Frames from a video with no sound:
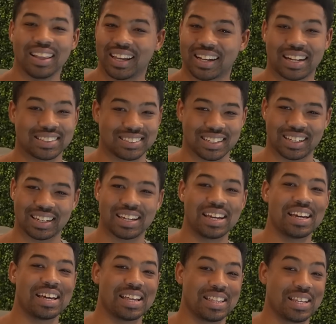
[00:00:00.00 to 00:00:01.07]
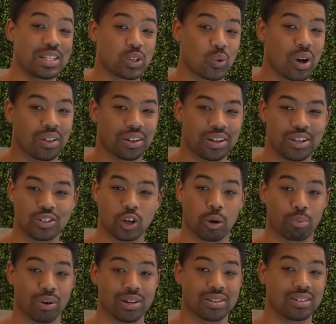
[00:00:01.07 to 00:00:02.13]
Like I said, these qualities are
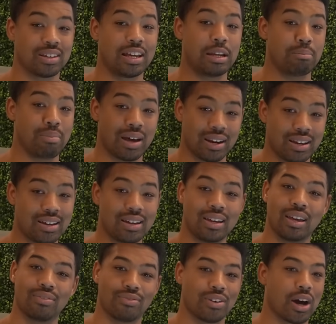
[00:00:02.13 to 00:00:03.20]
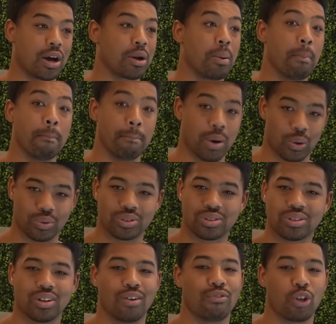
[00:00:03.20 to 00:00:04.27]
present in many, if not
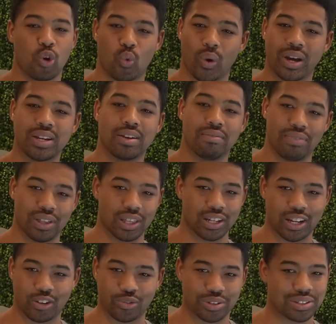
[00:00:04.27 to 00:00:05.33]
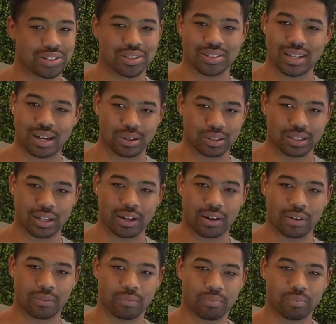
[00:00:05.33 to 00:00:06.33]
most, of the great villain entrances out there.